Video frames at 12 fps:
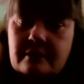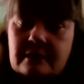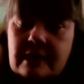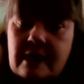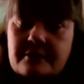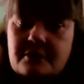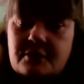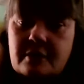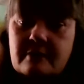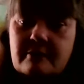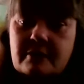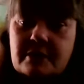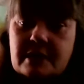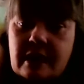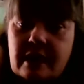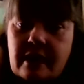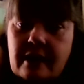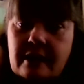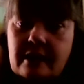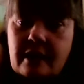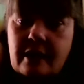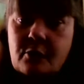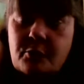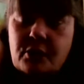live stream for today, and I
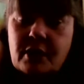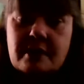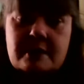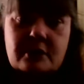hope you guys